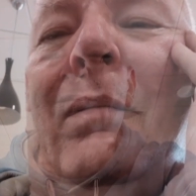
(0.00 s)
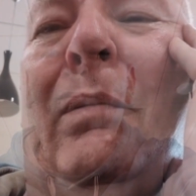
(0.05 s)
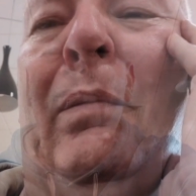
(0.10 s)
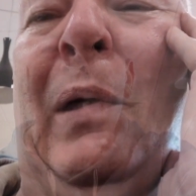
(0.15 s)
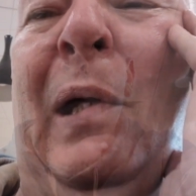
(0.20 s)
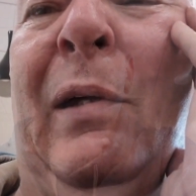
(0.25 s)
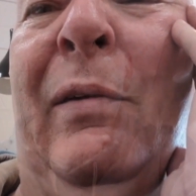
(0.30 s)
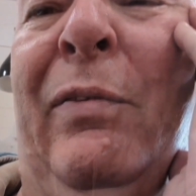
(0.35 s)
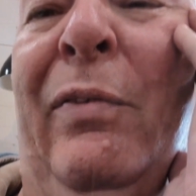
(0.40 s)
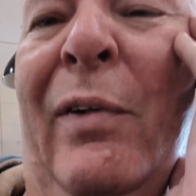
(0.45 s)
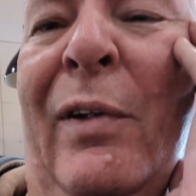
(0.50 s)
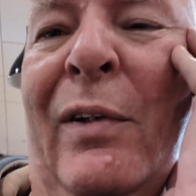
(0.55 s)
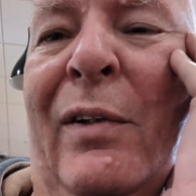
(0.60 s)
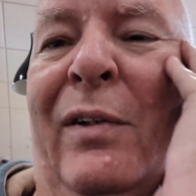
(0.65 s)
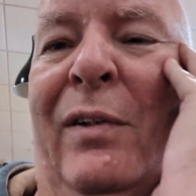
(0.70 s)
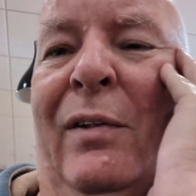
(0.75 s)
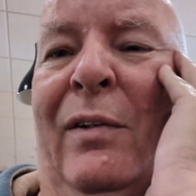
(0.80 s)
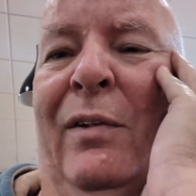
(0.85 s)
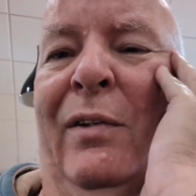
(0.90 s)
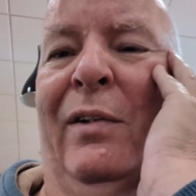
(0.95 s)

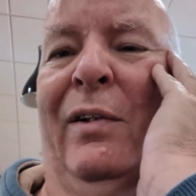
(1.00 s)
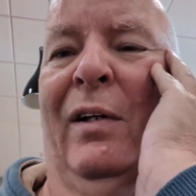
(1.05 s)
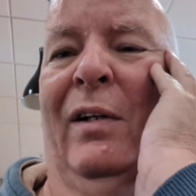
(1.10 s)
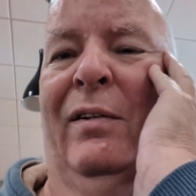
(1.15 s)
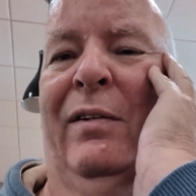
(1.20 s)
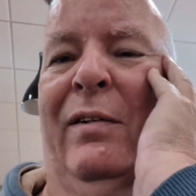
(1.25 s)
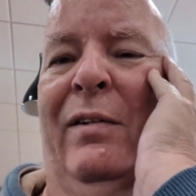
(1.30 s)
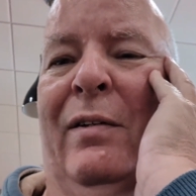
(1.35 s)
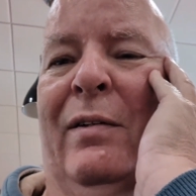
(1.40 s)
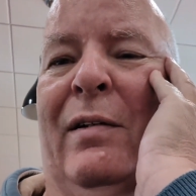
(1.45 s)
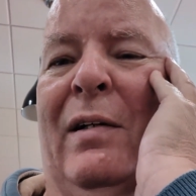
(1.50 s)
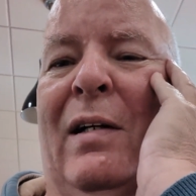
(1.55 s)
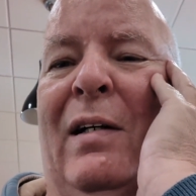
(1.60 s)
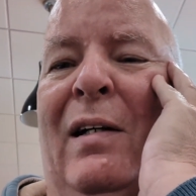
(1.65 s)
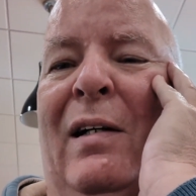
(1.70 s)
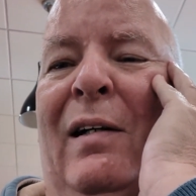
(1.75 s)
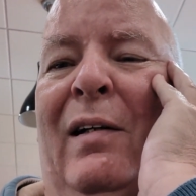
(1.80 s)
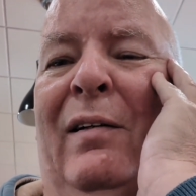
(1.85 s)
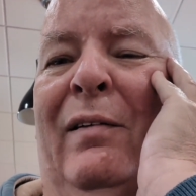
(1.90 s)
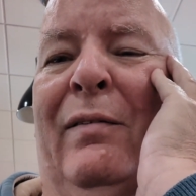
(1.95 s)
Breakfast is just
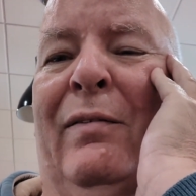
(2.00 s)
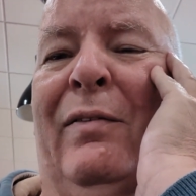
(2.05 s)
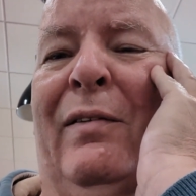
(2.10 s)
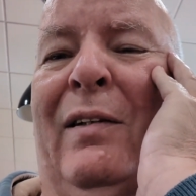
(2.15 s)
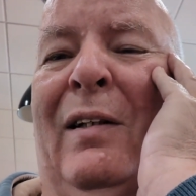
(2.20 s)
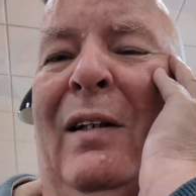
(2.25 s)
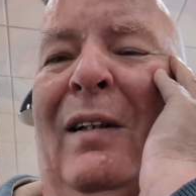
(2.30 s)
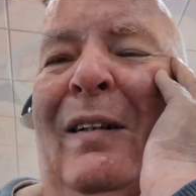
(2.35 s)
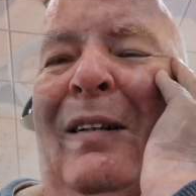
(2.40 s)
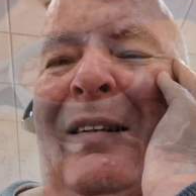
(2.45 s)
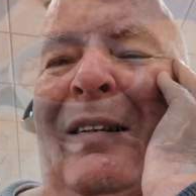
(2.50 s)
arrived.